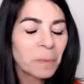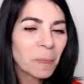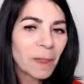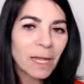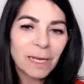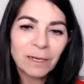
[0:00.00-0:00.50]

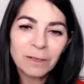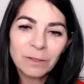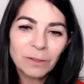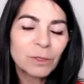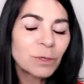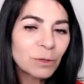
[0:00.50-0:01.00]
And
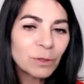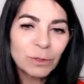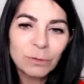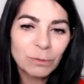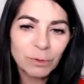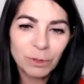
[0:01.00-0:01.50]

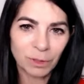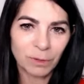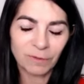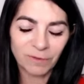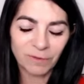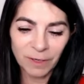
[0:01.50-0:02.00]
you
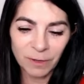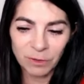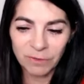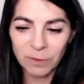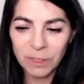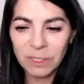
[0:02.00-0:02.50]
couldn't find your
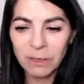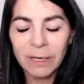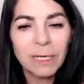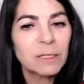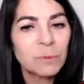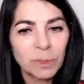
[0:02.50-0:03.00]
voice. So I
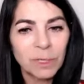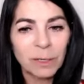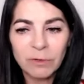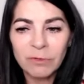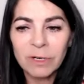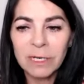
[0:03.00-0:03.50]
guess what I
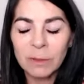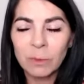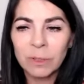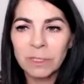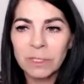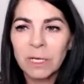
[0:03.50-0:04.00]
would really
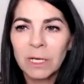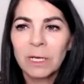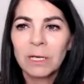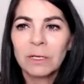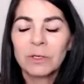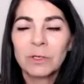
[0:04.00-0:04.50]
want
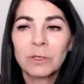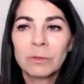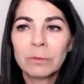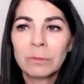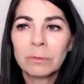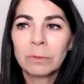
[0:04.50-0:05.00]

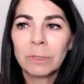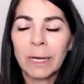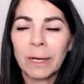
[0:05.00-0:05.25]
to